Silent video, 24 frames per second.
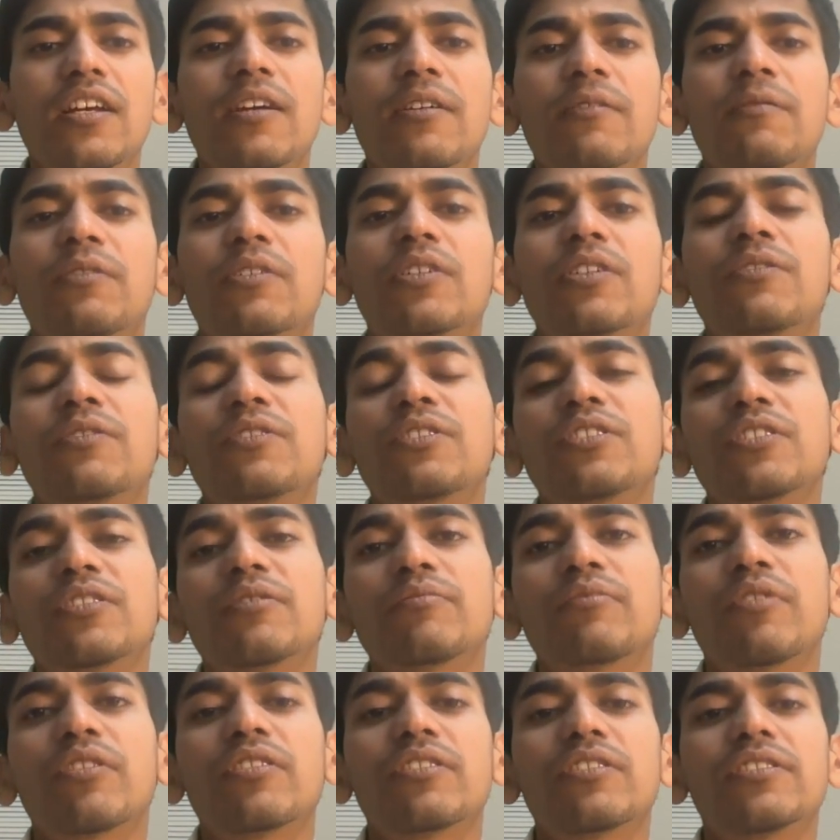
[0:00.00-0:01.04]
For diffusion
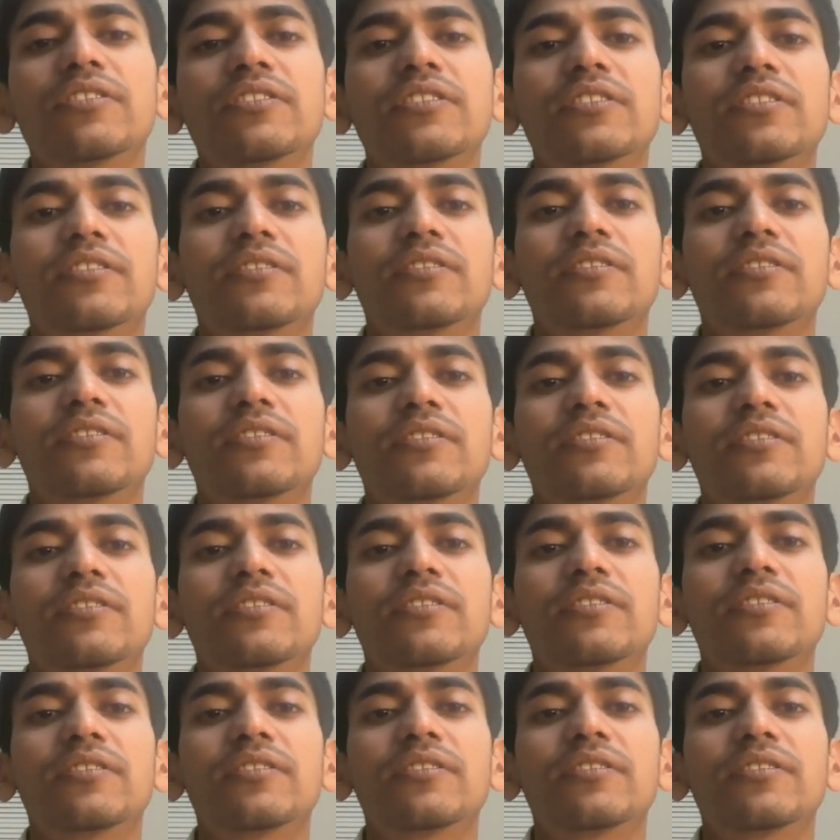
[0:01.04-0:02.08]
models,
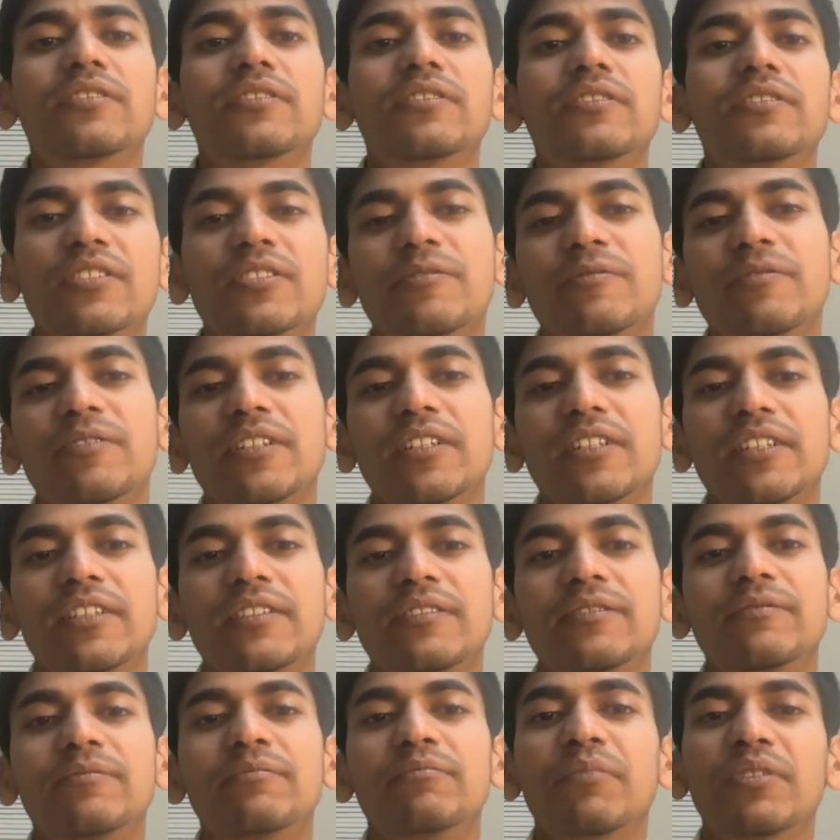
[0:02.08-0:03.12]
ELBO appears differently,
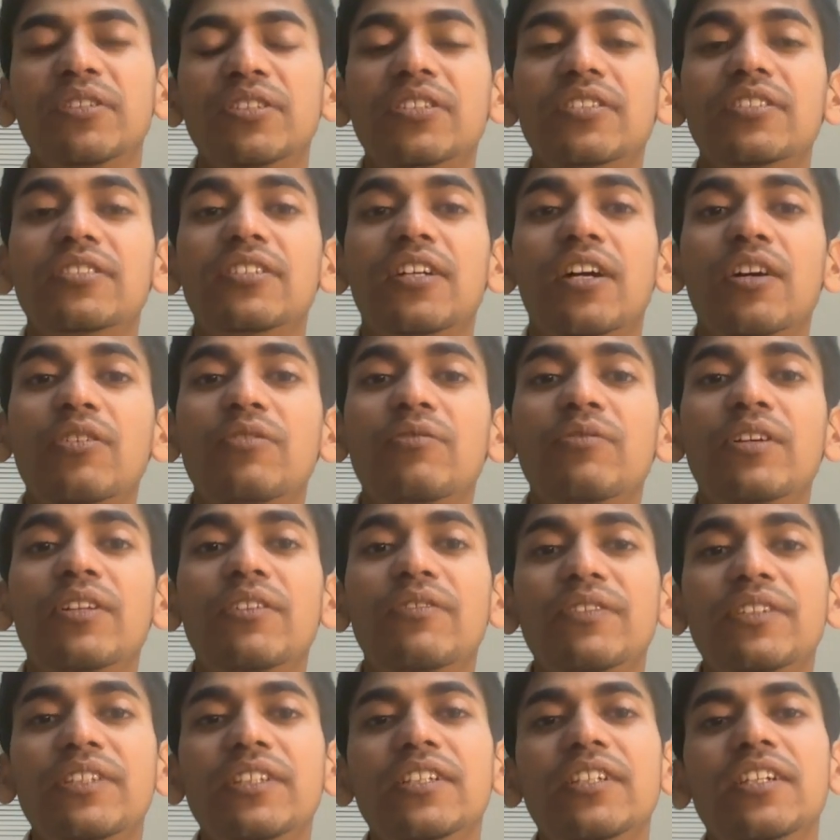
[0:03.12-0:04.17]
measures how well
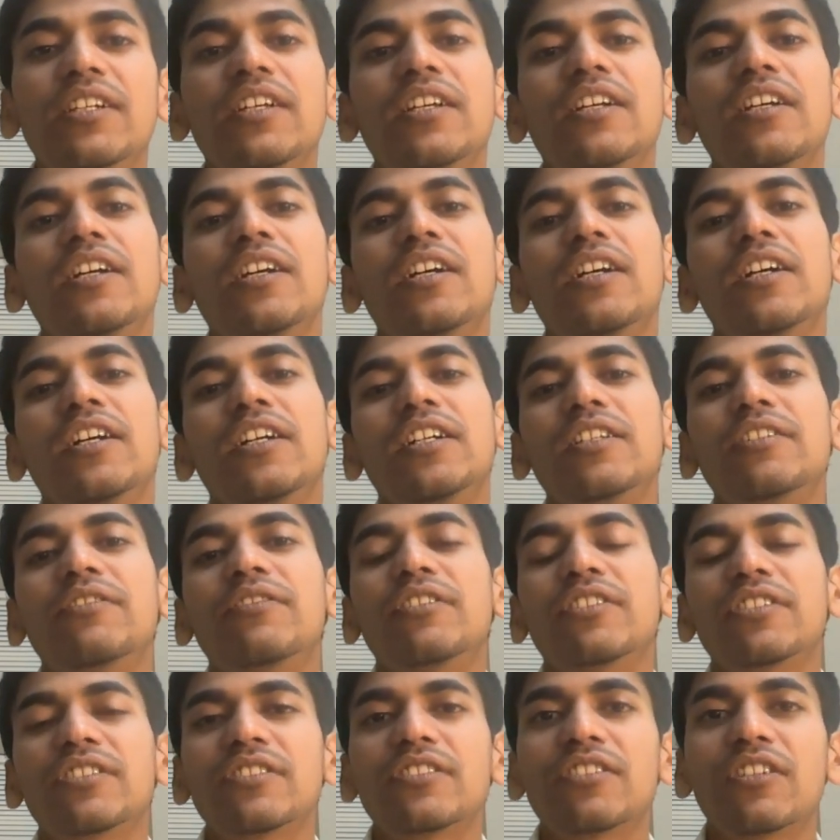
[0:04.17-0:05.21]
we
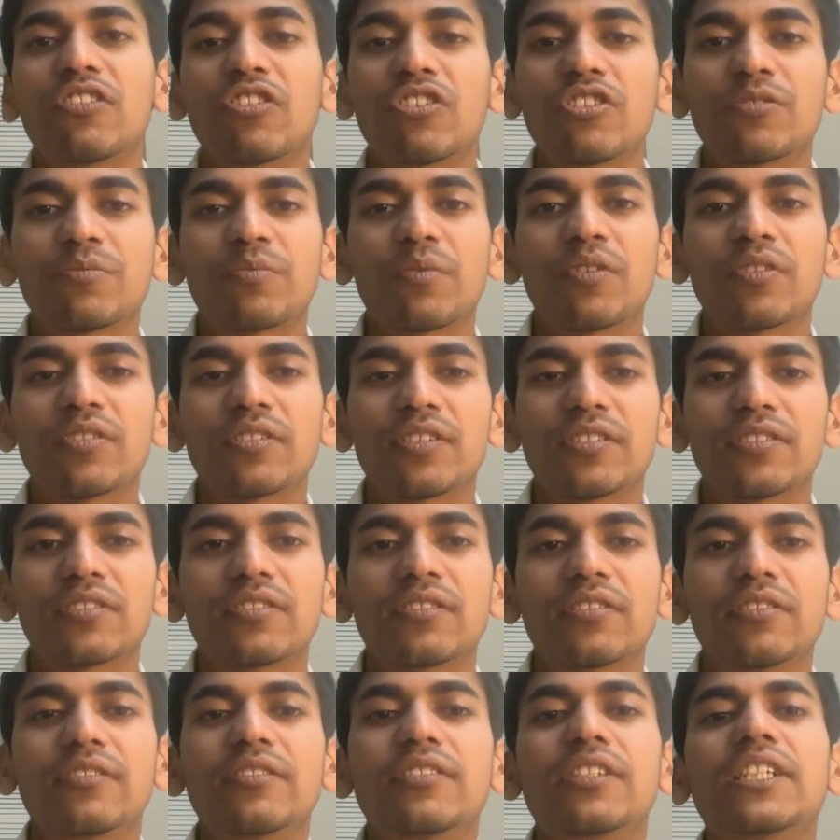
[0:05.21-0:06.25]
reverse the noise process.
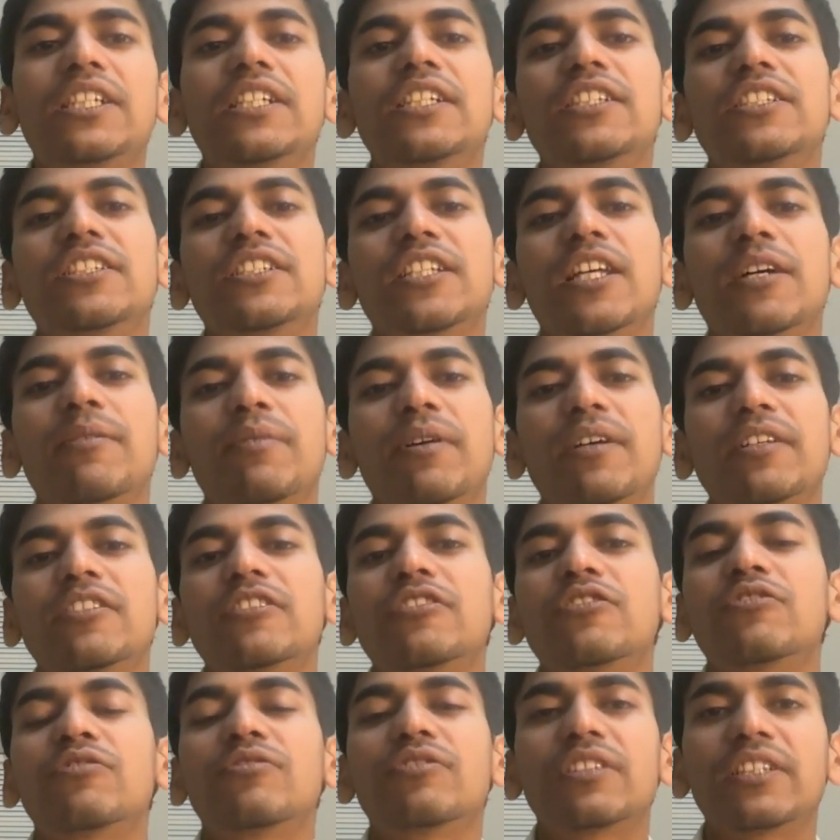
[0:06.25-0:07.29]
Each step has
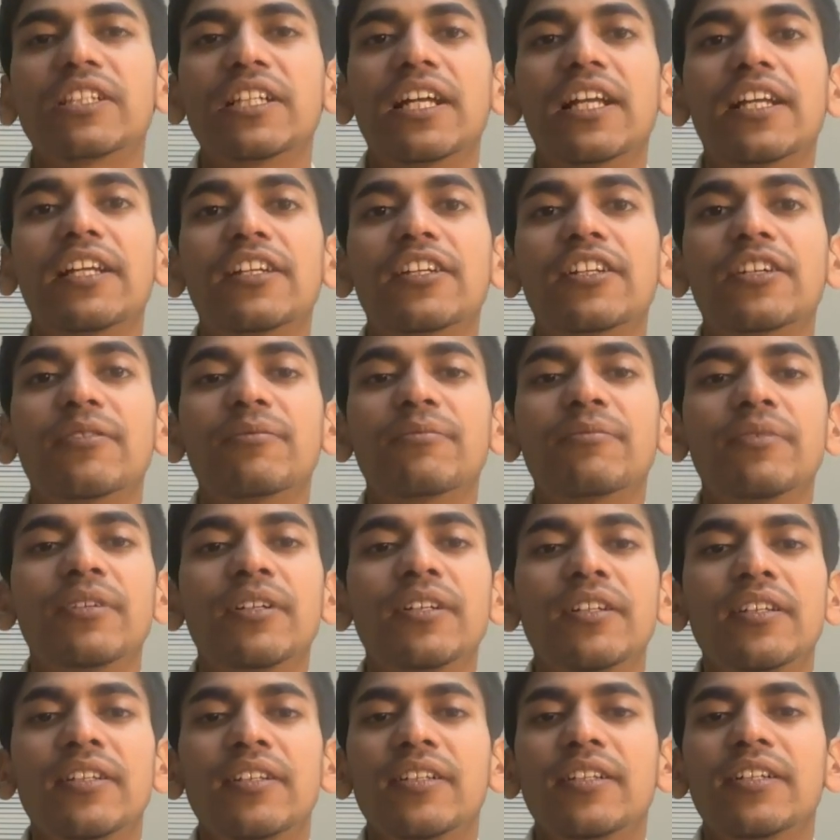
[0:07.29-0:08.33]
its own KL term
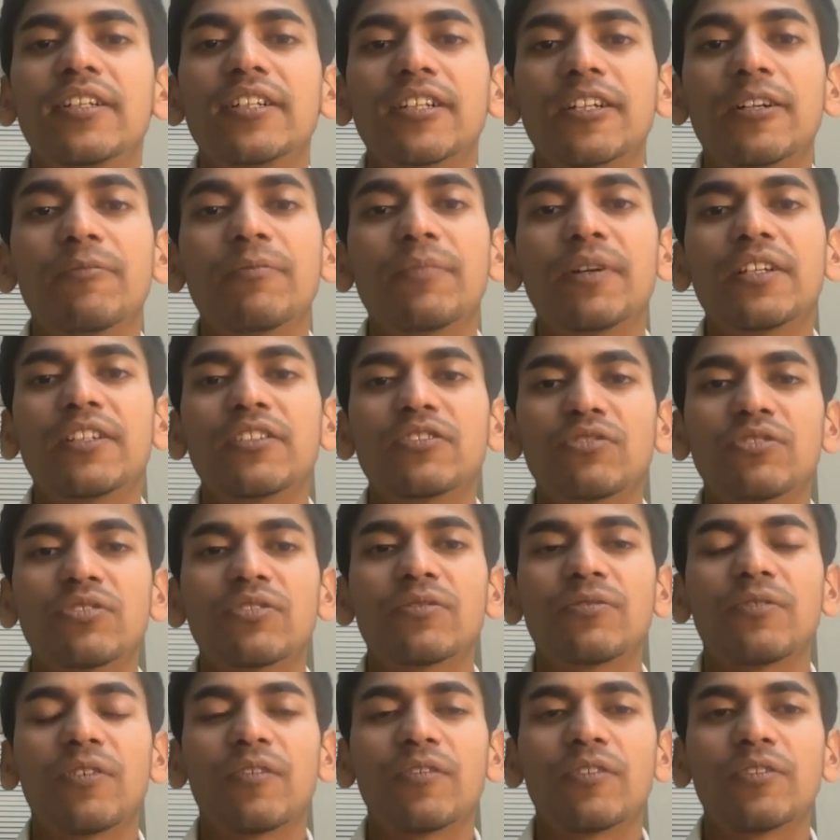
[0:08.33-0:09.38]
comparing to the
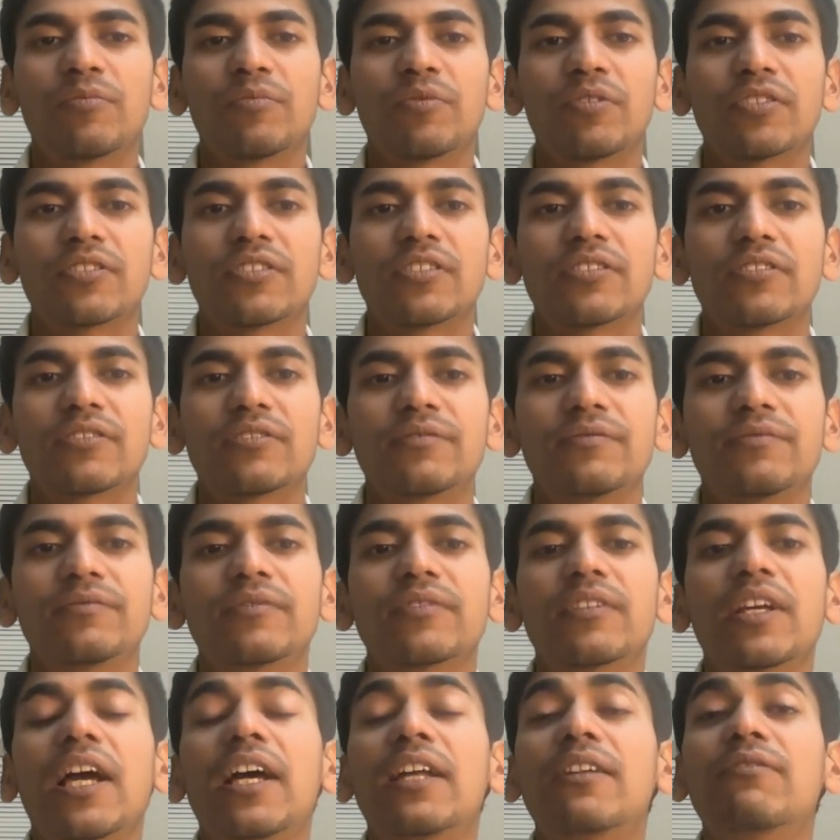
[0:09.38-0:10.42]
forward process.
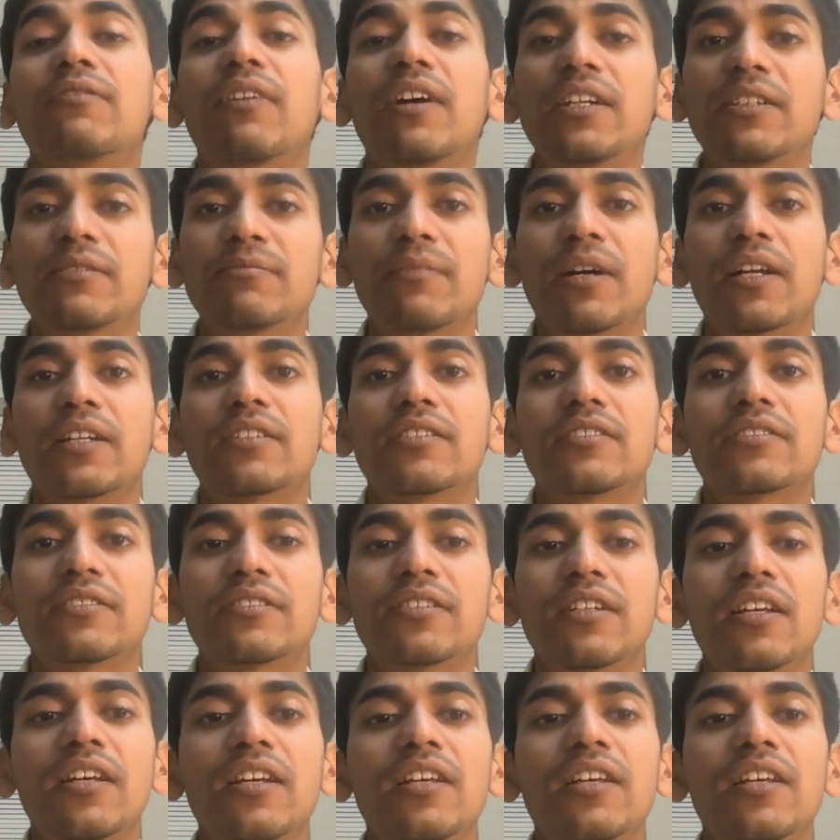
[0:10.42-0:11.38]
And why it matters?